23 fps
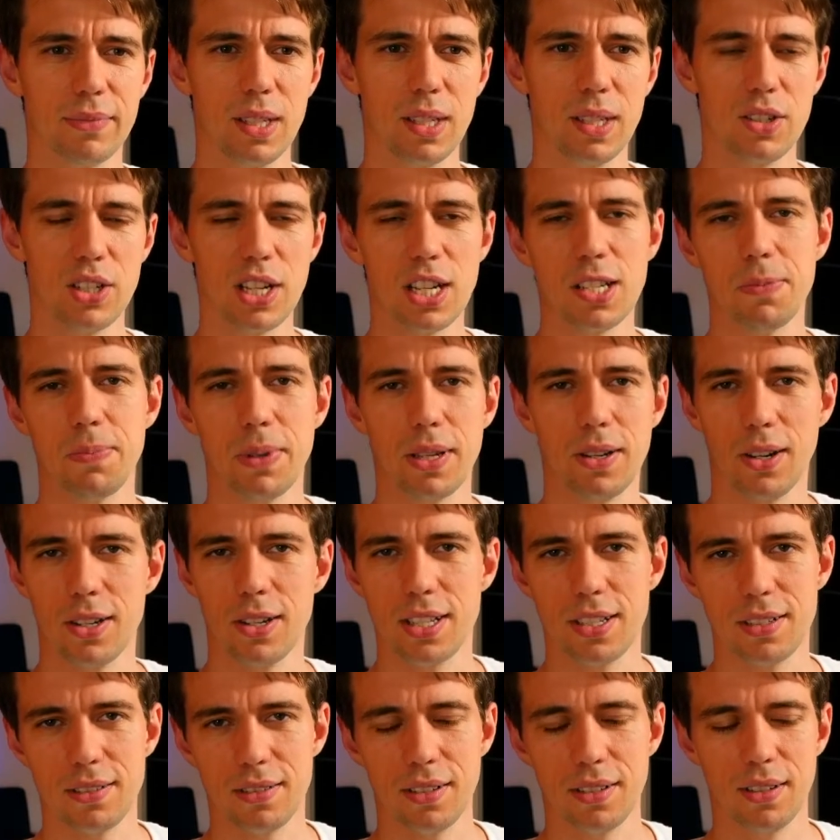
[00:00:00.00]
Just
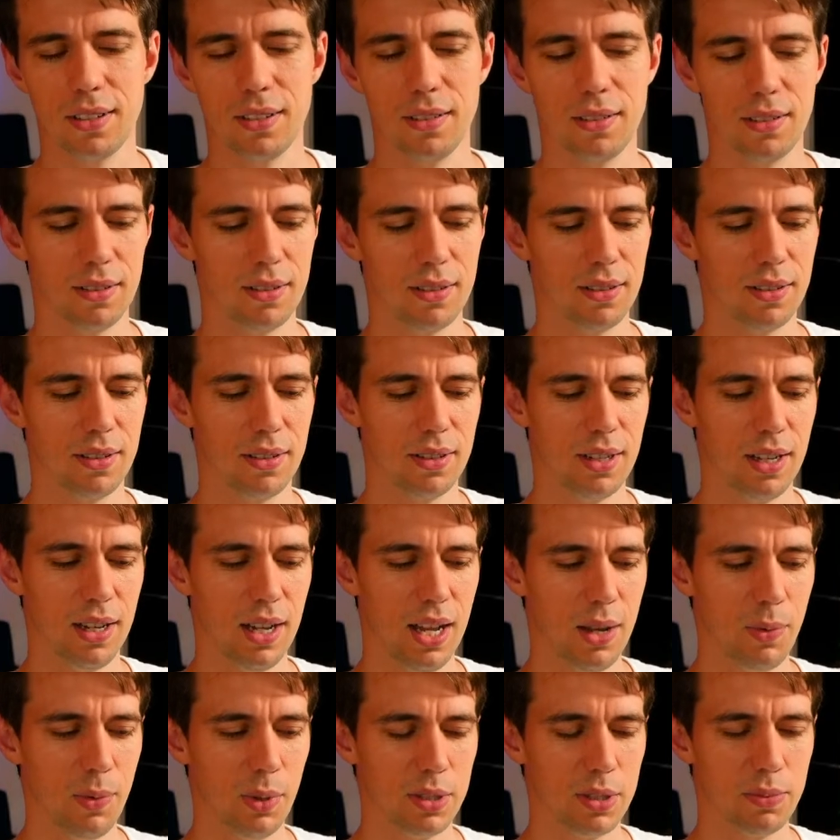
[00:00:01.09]
because
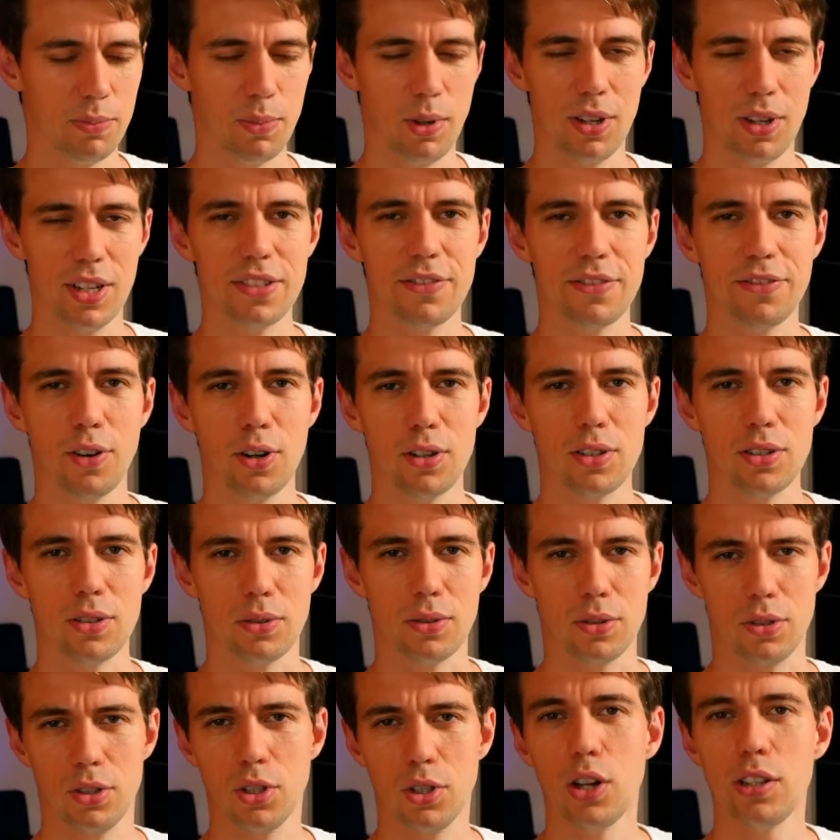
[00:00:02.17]
I was more or less forced to,
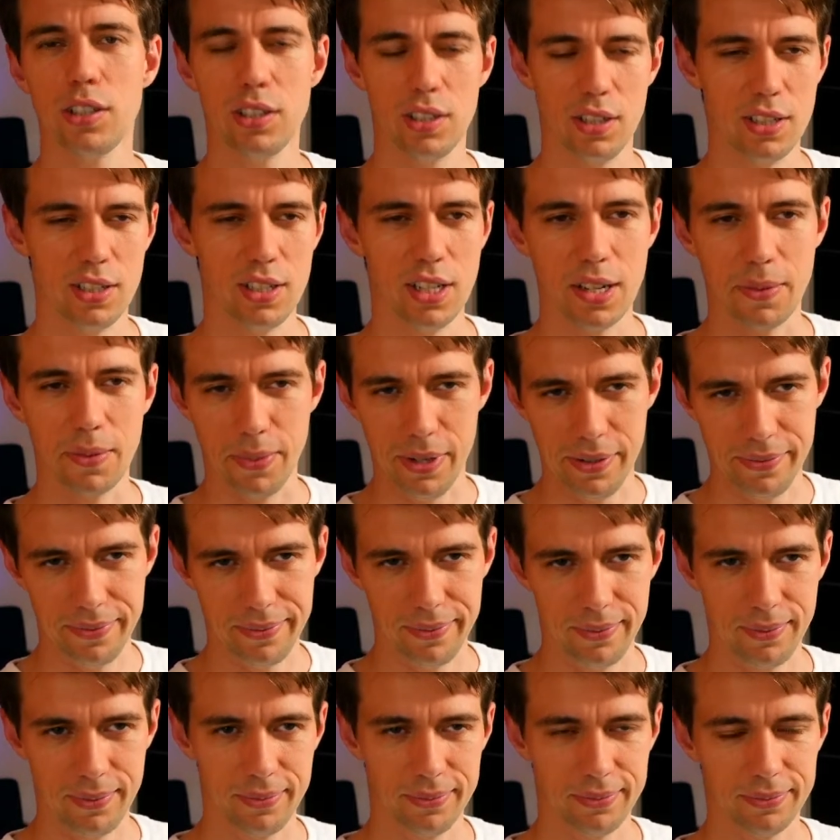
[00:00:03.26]
not in the cinema.
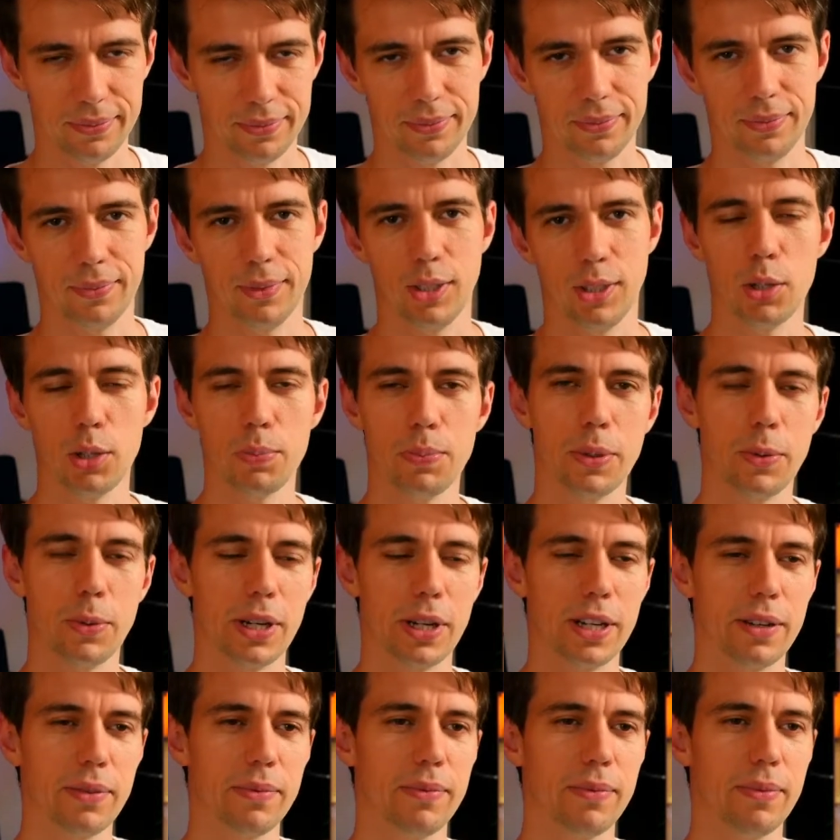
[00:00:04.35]
God
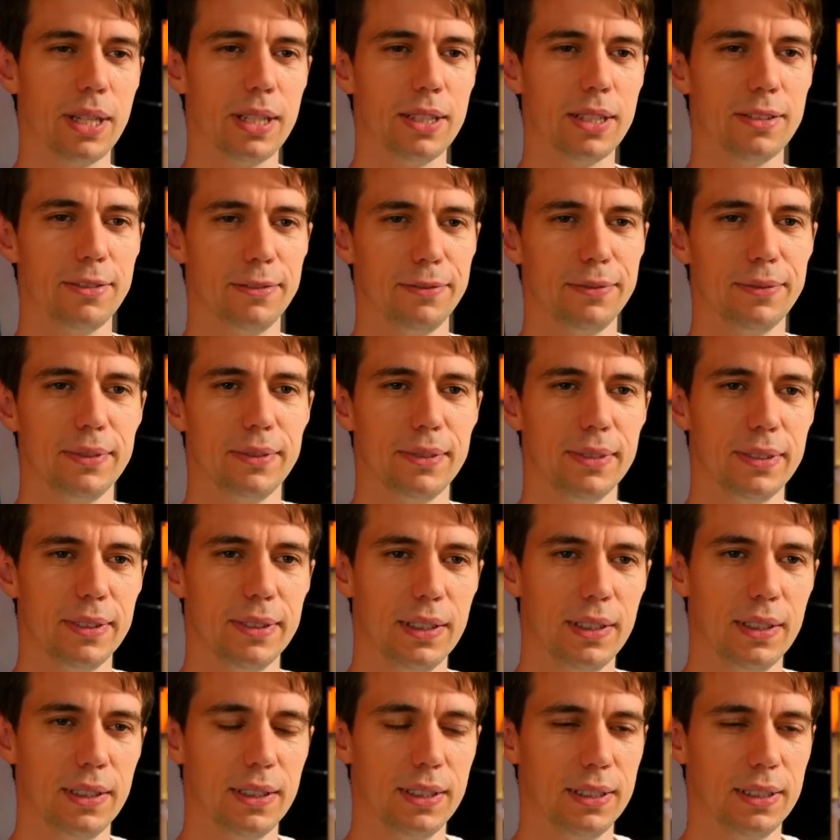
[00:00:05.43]
beware, but
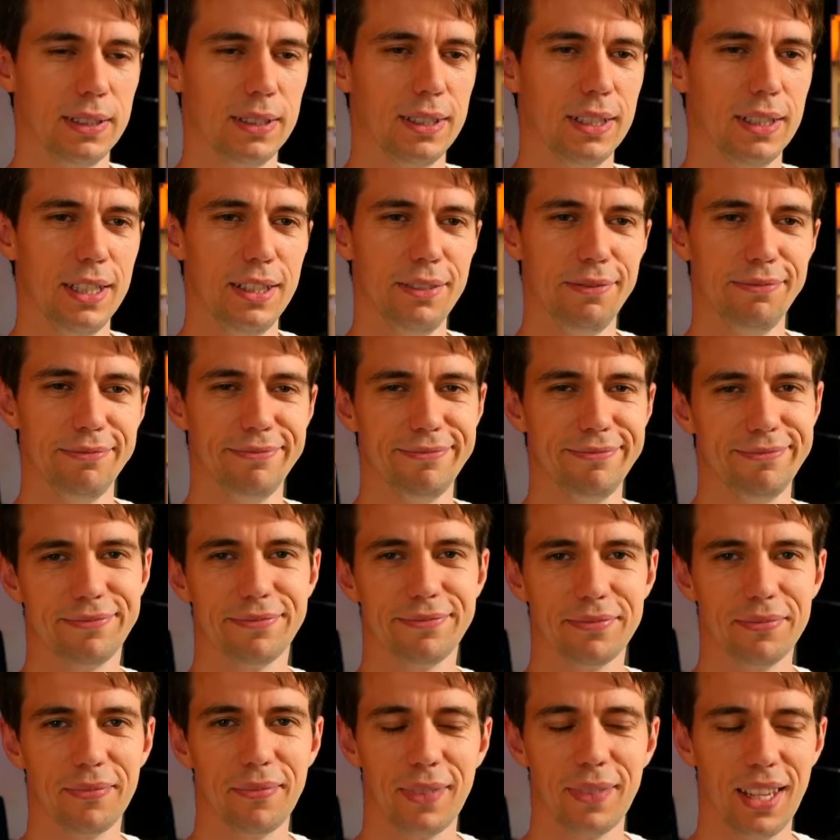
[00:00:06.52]
yeah.
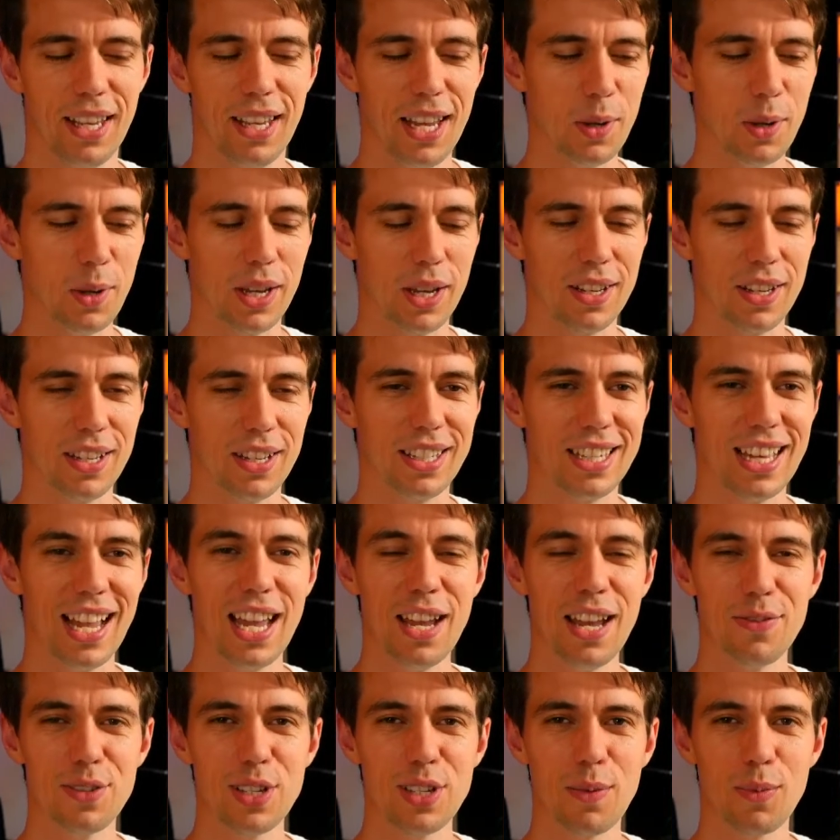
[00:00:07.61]
Anyway, I
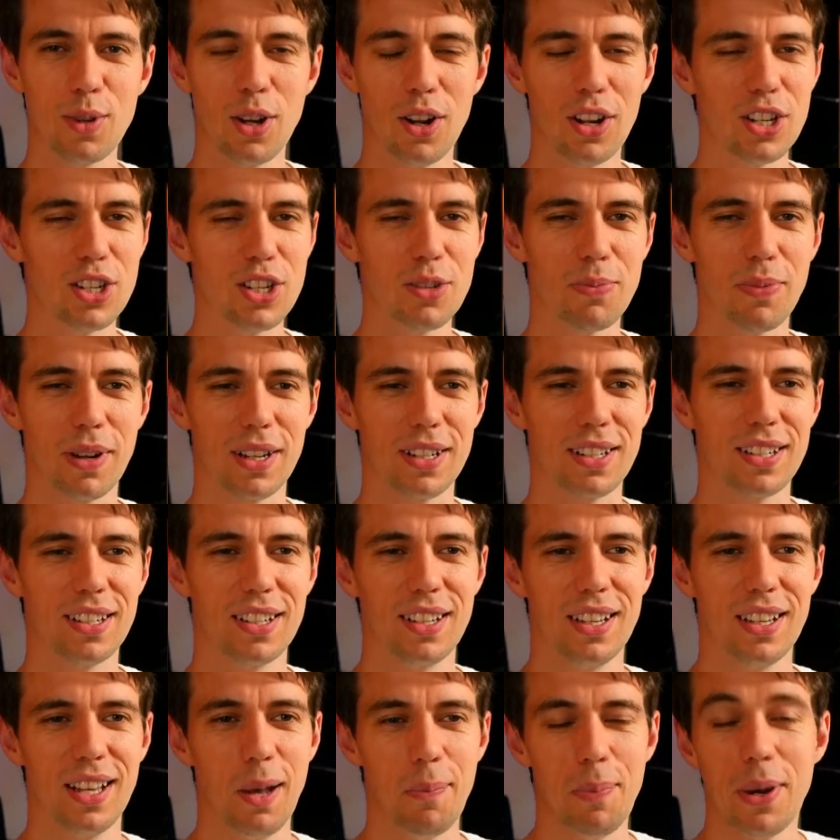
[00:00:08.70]
have some knowledge, but
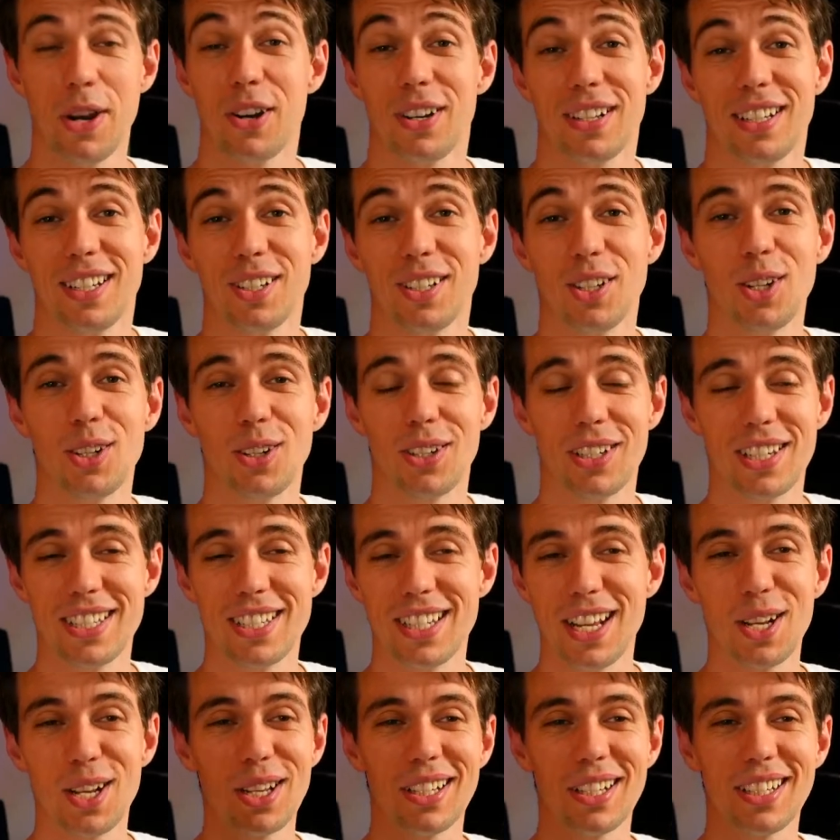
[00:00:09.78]
apparently not on the
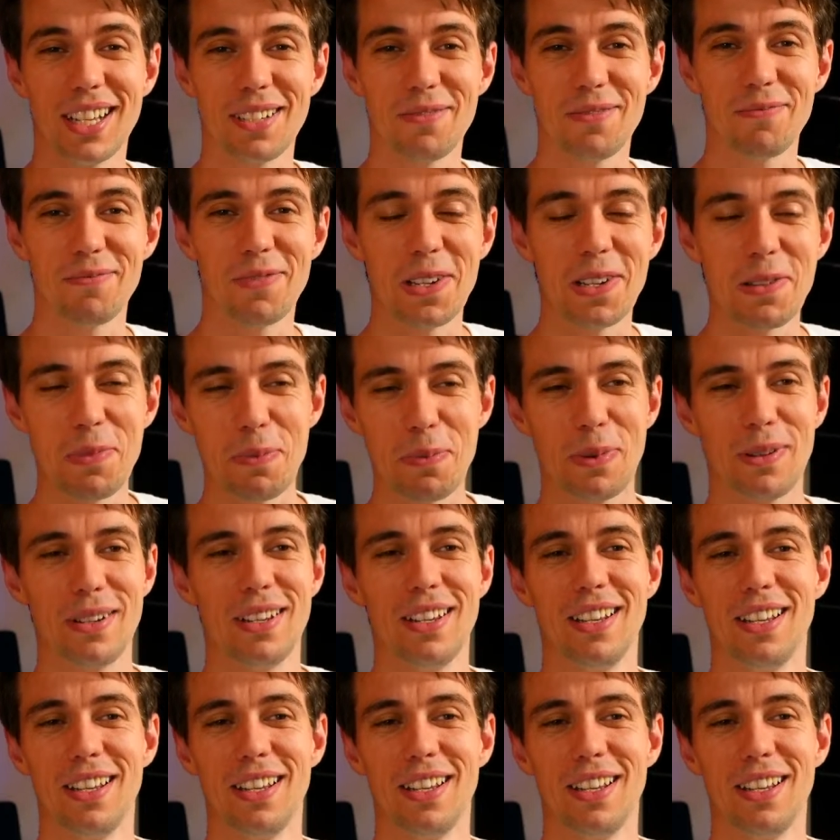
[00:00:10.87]
standard that many people